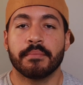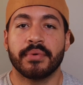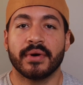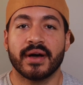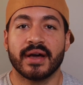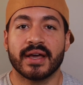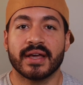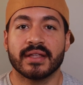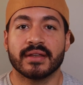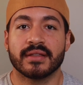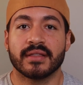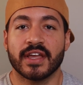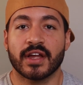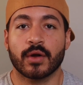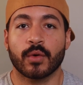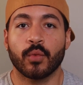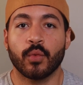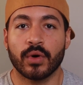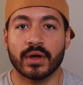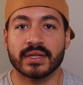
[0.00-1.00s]
but
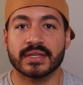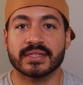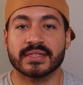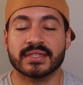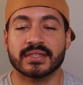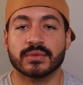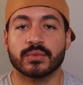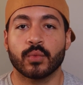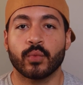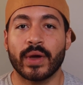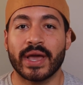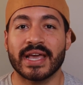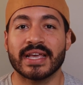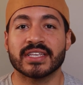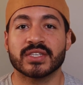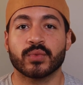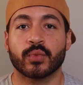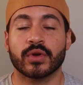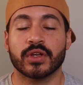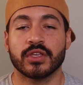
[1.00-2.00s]
there was
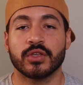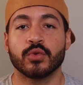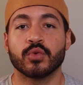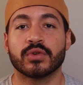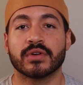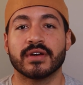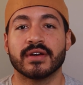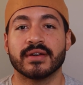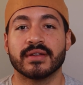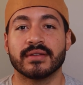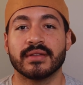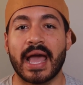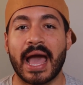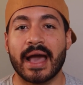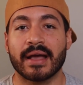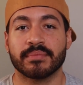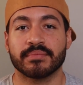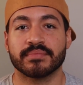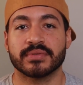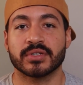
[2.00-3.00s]
ways where you could
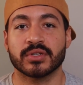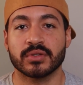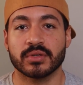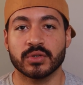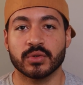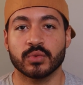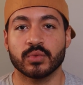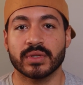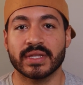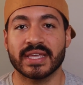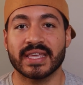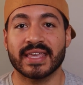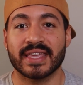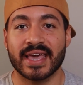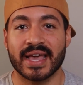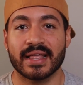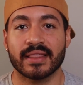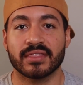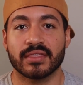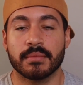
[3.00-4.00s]
absolutely
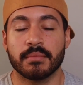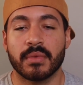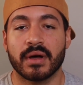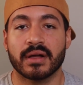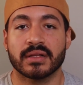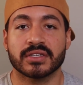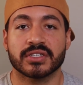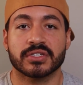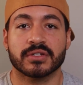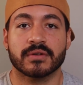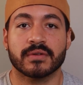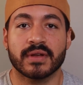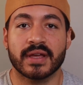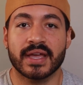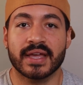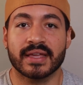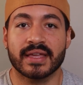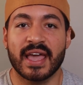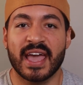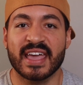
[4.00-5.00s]
get the monster
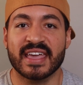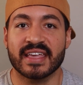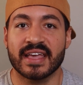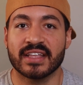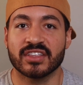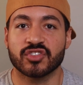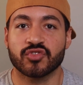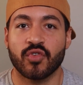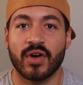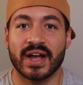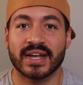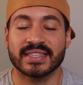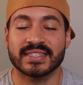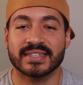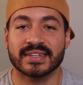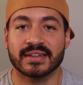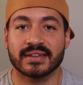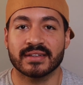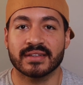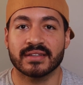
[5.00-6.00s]
and try
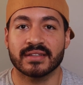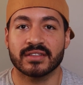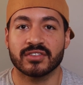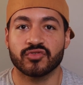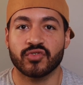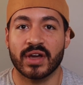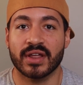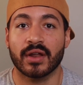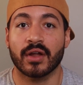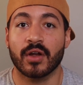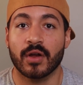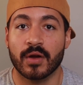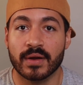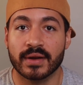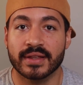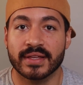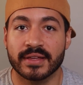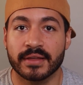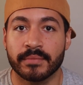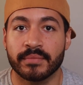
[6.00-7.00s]
to
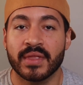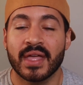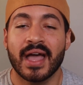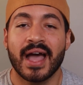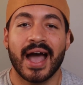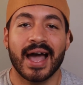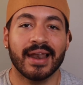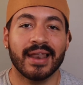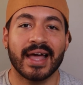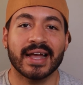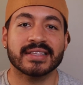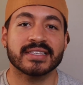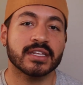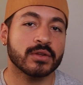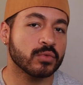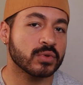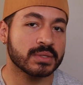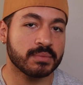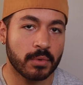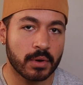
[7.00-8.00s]
hurt him. I liked that
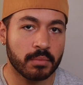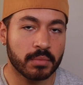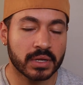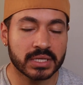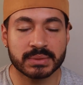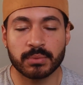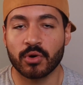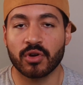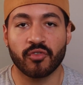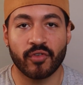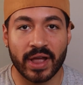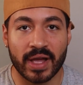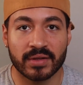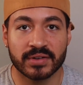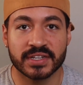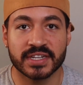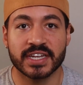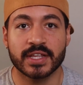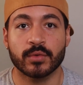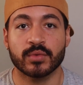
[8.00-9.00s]
it was much more
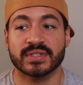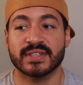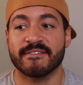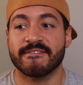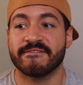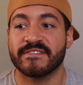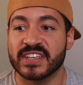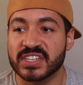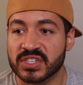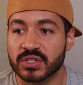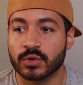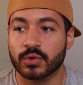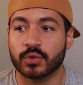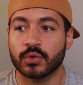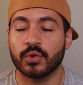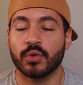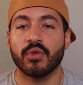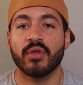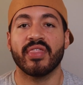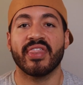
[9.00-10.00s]
grounded. It was a
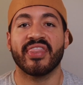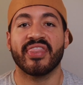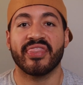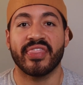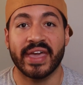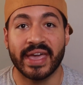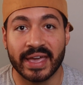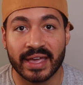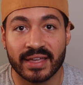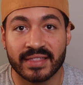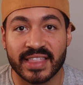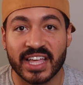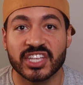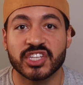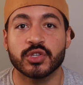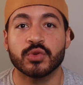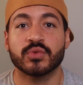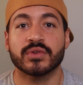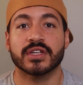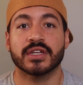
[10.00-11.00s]
physical thing
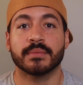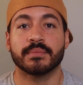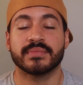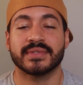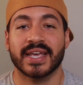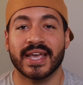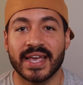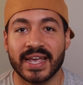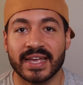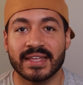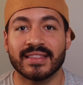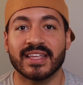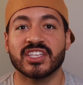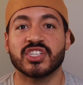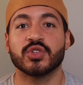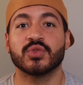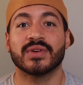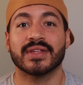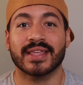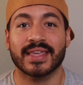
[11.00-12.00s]
that you could obtain,
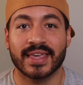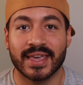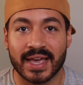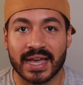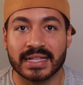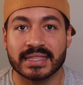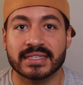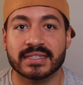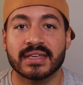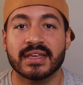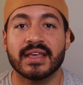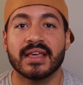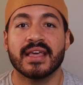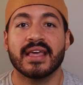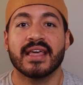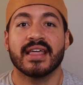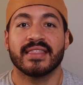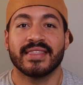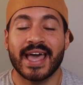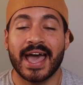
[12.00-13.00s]
that you could get.
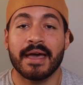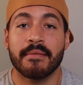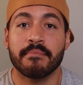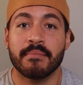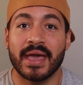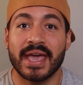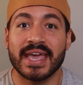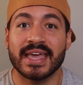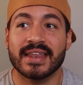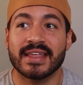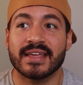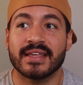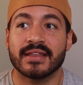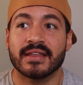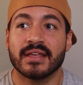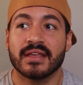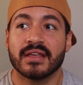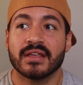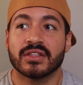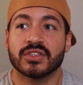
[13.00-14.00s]
That made
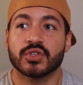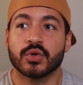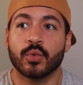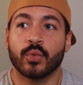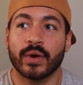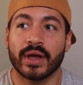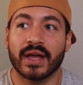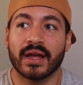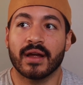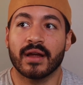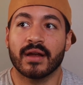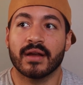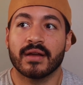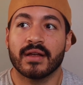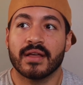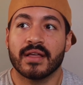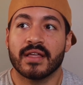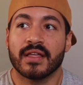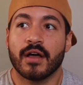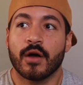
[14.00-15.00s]
it to
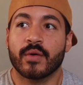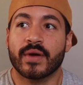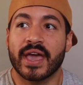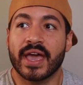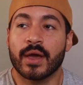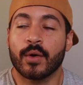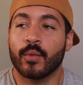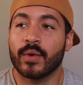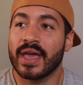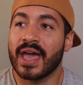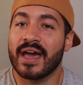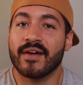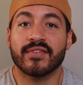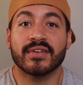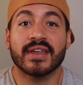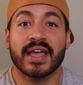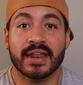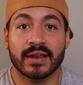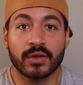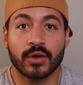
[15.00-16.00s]
where, okay, we have
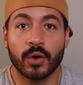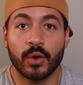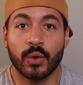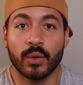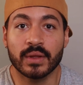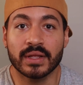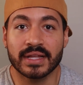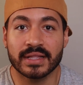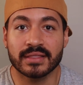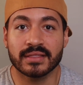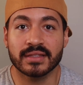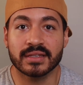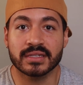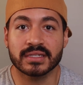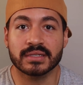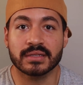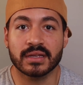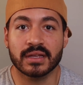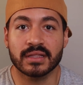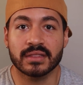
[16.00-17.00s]
an end goal in
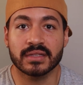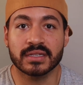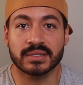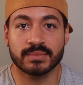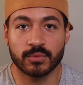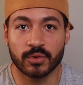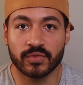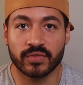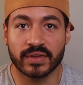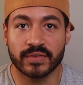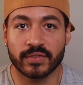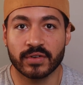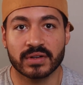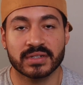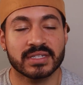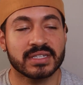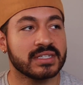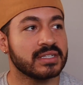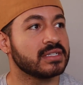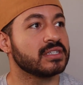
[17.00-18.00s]
this movie
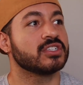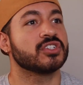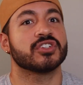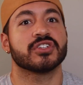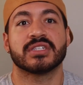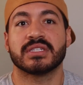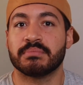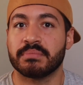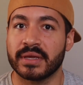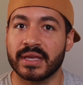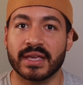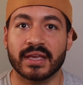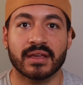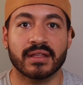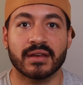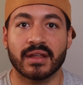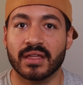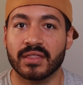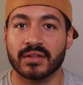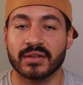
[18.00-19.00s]
versus it just being
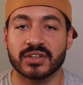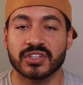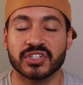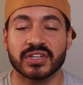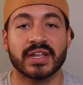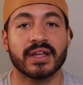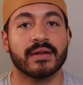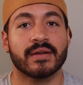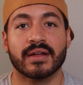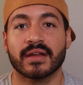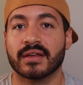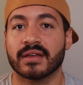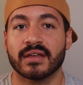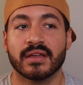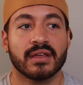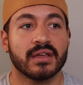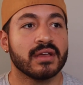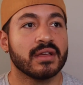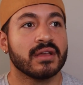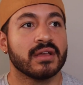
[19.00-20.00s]
another generic
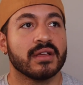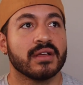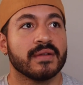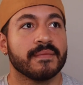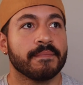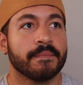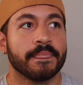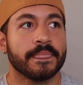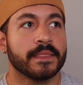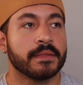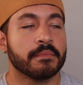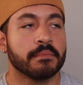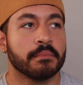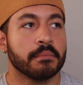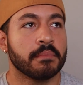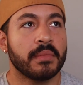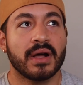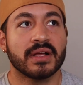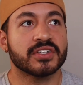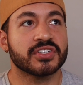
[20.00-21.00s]

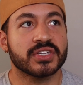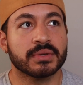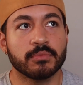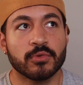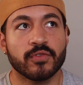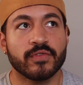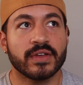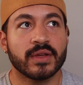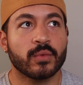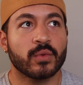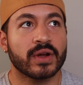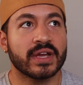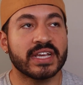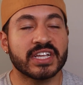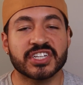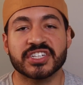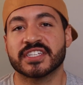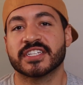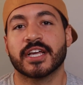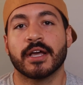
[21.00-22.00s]
monster movie where
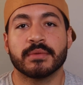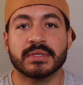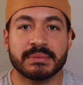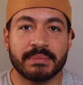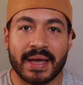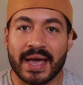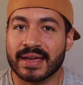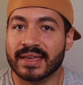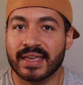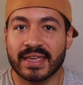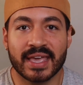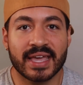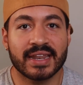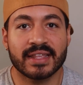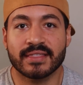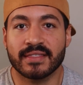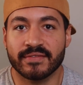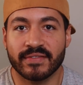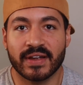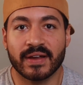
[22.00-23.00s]
he just comes back again
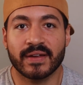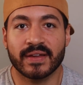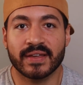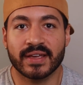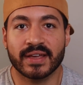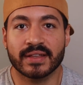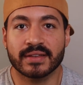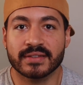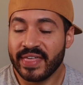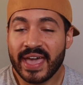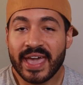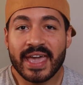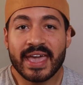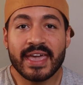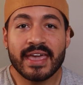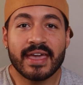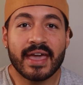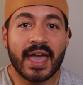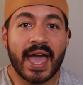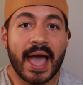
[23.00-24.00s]
at the very end.
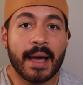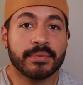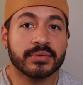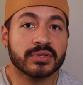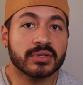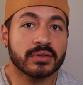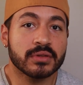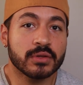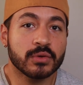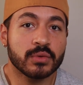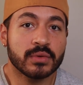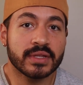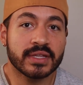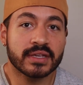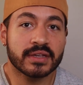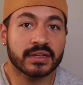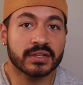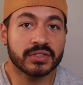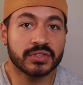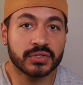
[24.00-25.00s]
They
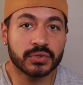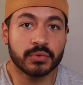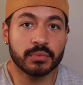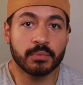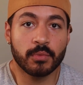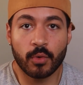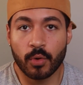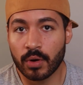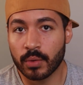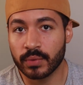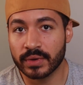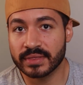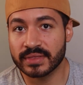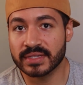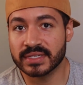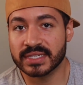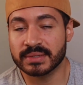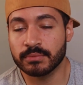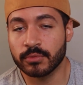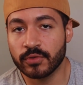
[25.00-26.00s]
absolutely could do more with
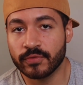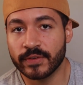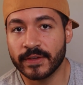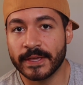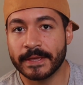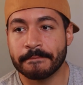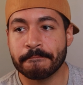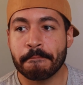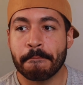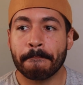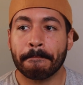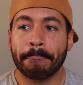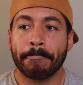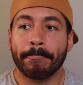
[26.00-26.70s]
this movie,